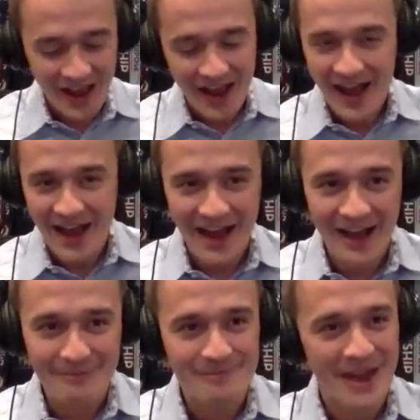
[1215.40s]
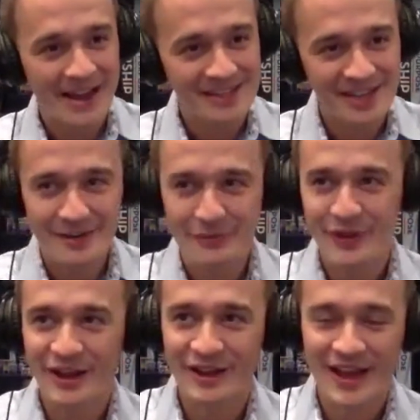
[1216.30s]
I sign up for
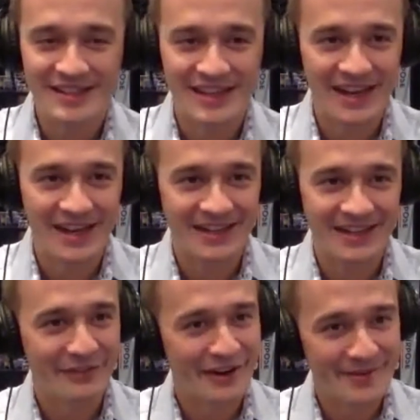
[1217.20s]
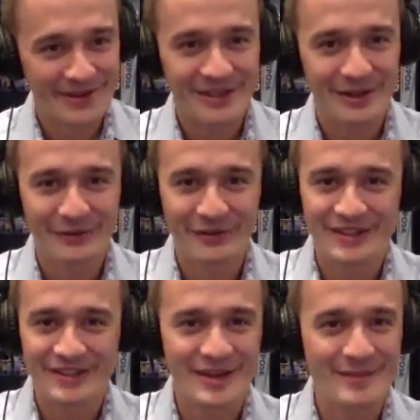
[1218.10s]
that class again, and I find myself in the
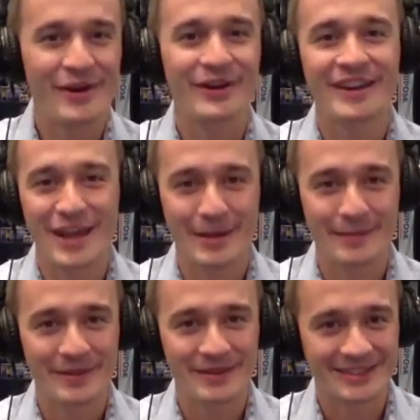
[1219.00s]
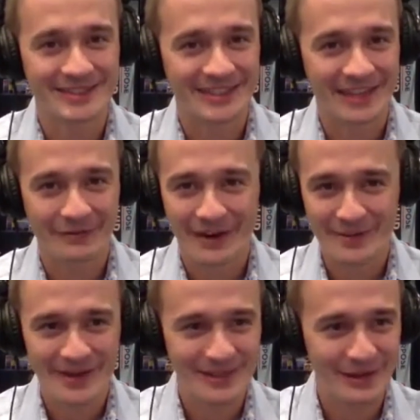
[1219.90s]
same part of campus, and I find
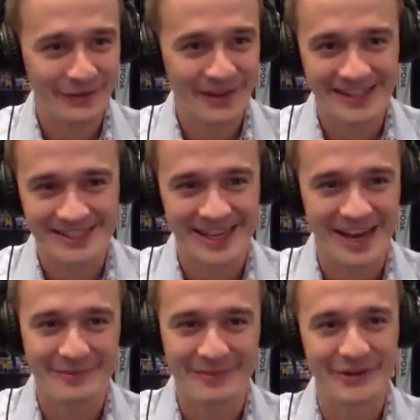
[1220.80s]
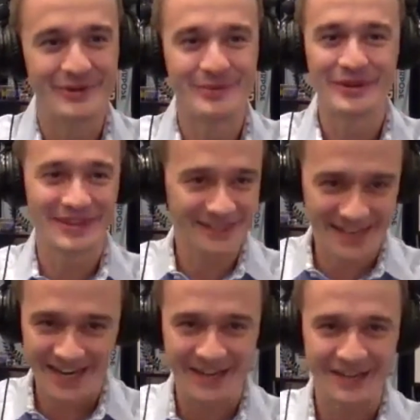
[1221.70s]
myself in that same room with the
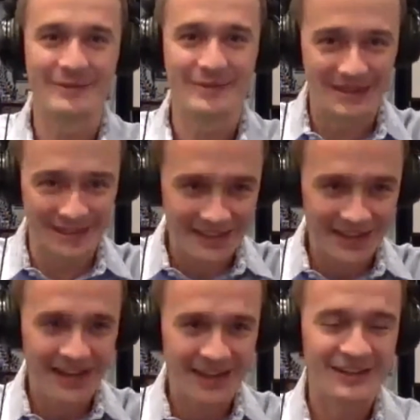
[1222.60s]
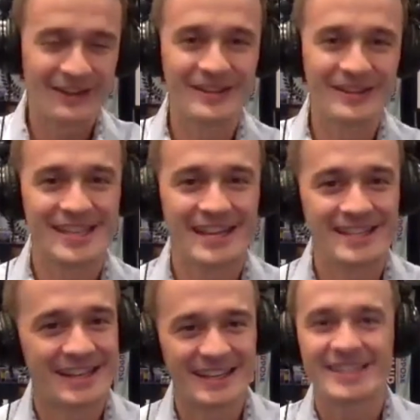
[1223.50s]
stadium and the
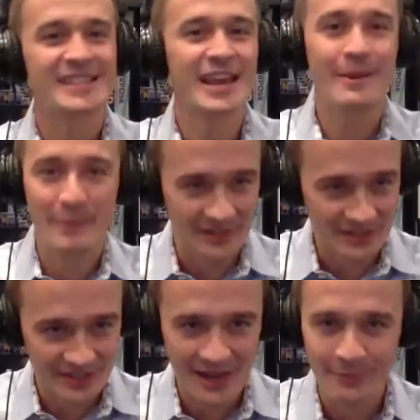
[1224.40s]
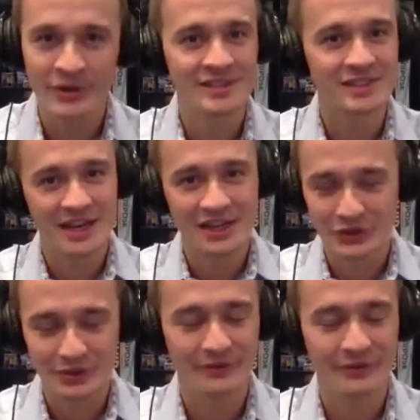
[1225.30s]
seats, and it's the same pitch, 10
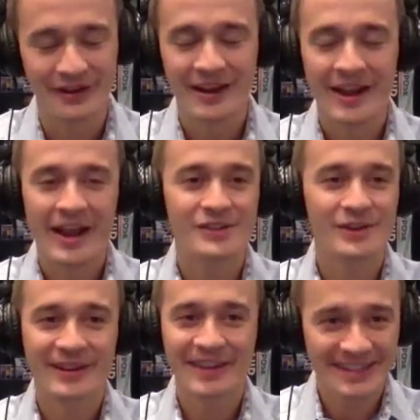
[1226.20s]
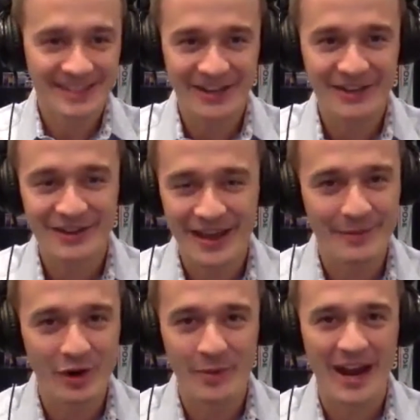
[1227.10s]
presentations right in front. And so I'd like to tell you in that
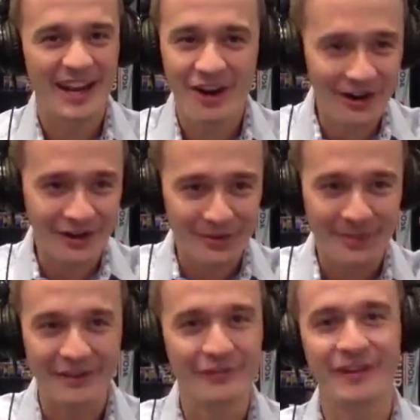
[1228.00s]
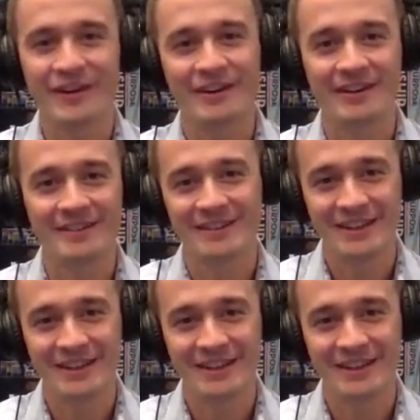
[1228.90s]
moment, I conquered my fear, and